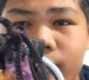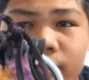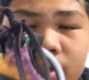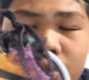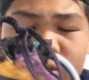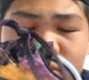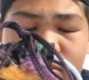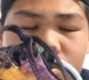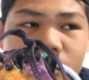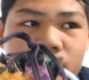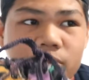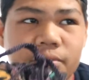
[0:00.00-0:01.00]
video
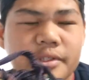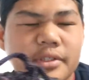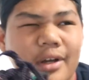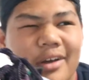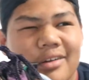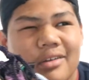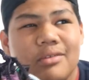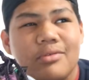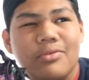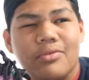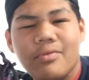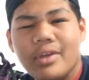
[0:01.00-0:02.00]
which was titled
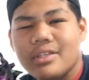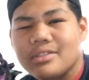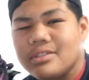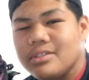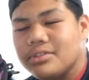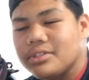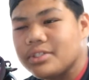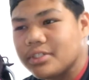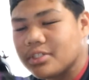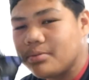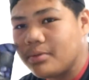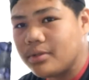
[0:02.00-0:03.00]
Fake Sneakers
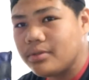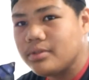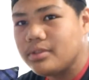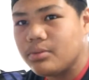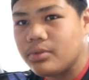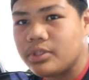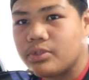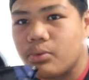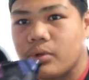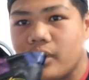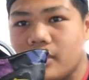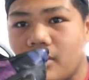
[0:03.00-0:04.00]
Exposed, which
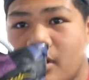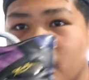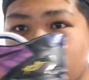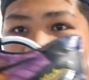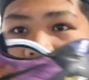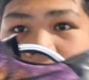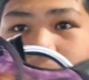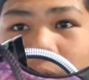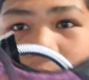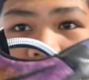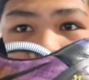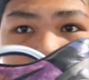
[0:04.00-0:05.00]
where I talked about them,
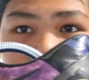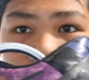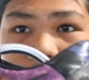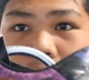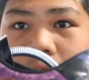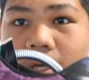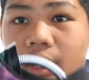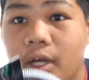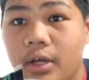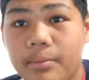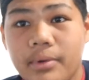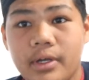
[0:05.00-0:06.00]
how we got them.
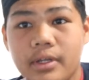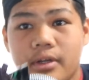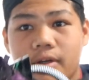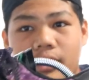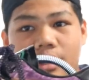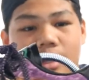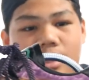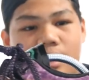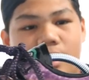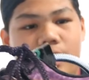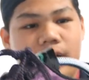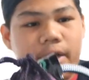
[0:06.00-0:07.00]
But
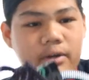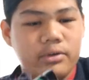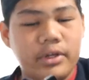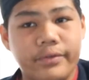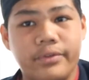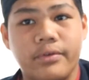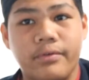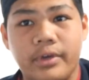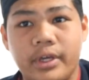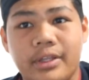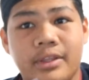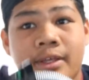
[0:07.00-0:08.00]
I don't care if they're
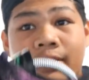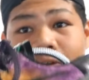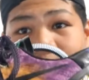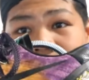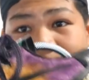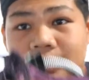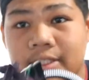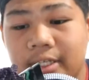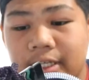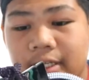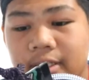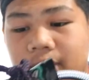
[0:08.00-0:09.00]
fake. They look
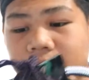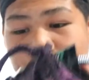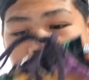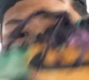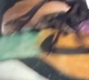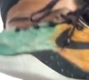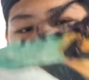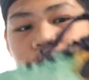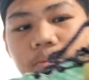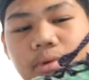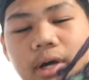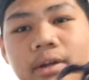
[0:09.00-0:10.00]
sick, they look
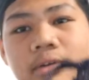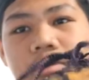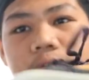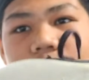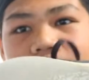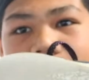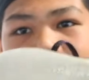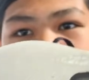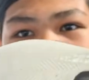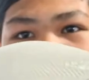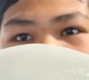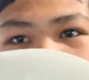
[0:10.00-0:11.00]
dope. I don't look
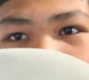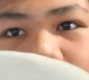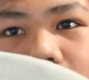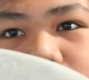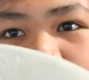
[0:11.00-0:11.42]
at that. That's